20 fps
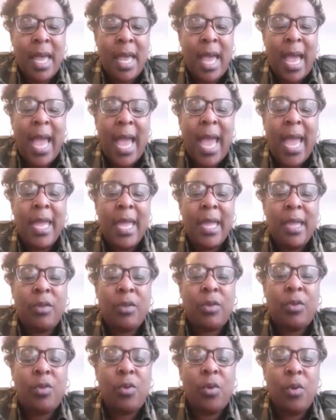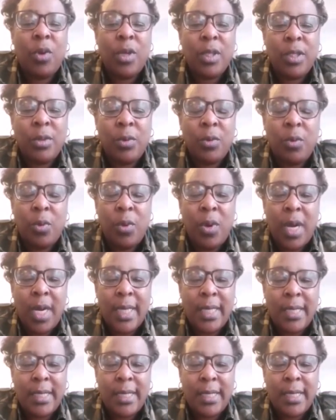I don't
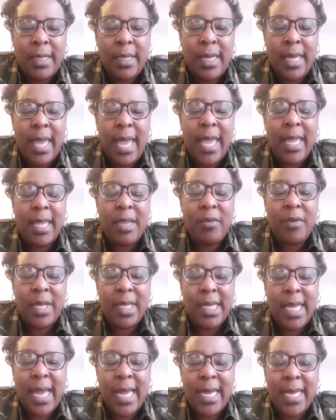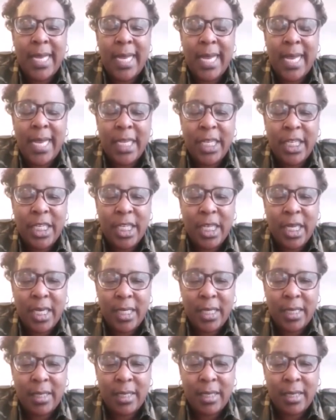want any retaliation
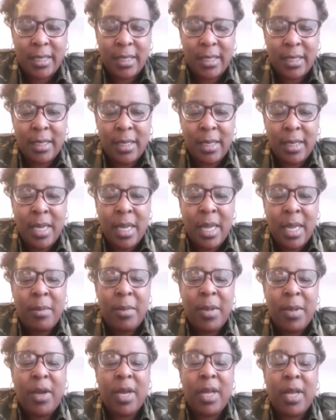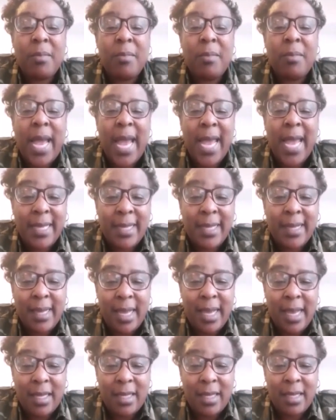because my
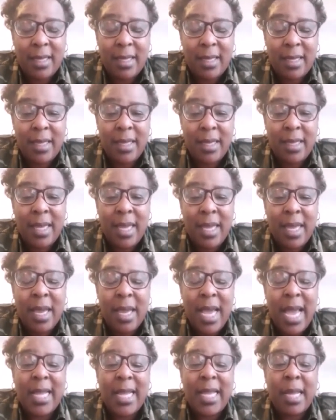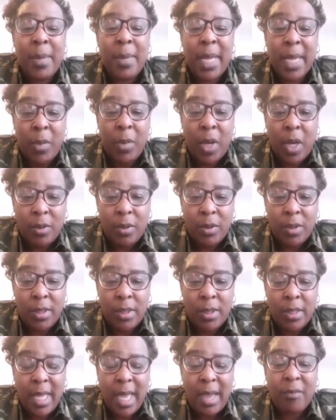son had a big mouth.
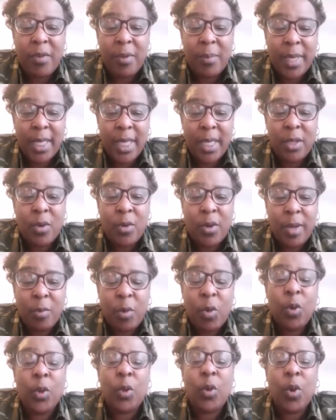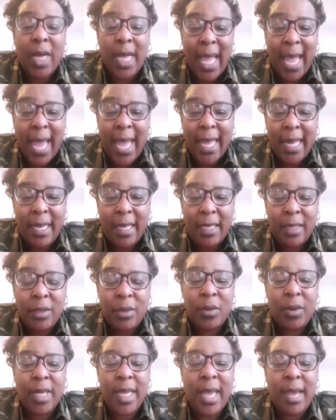Everybody know it. Who know Kyle?
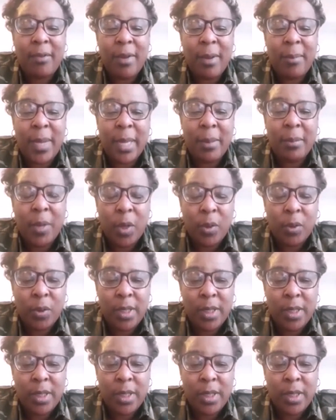Know he have a big mouth.